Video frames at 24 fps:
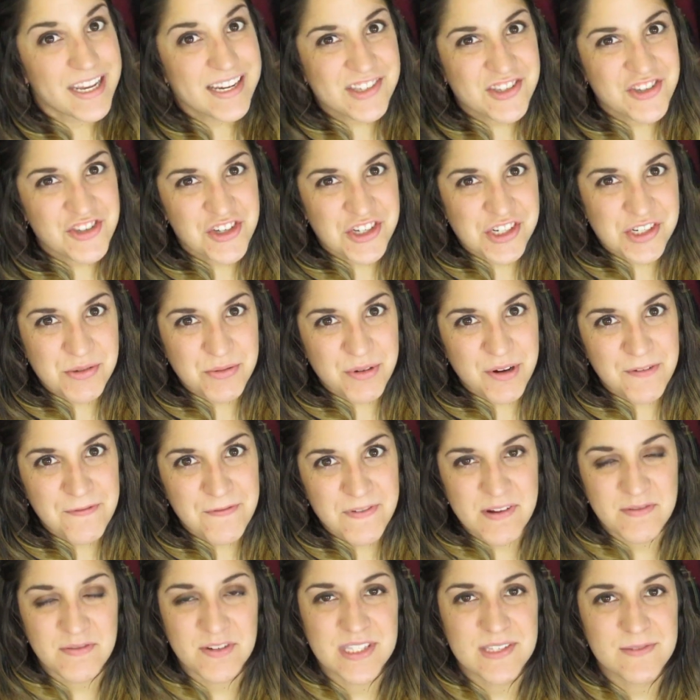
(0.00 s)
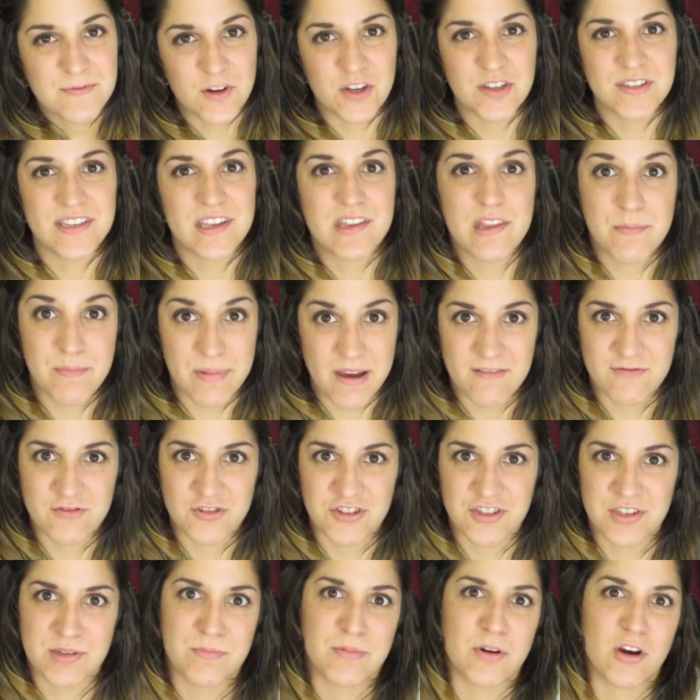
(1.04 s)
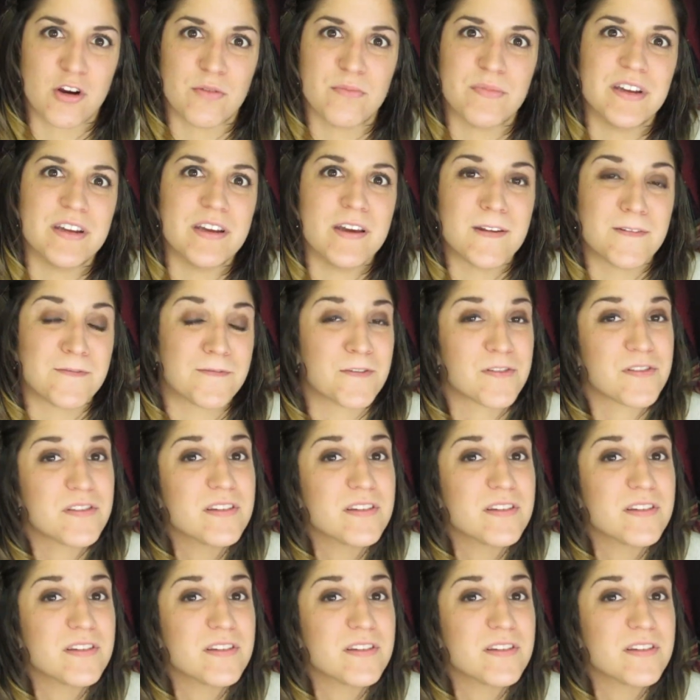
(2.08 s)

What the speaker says: My next January favorites falls in the beverage department,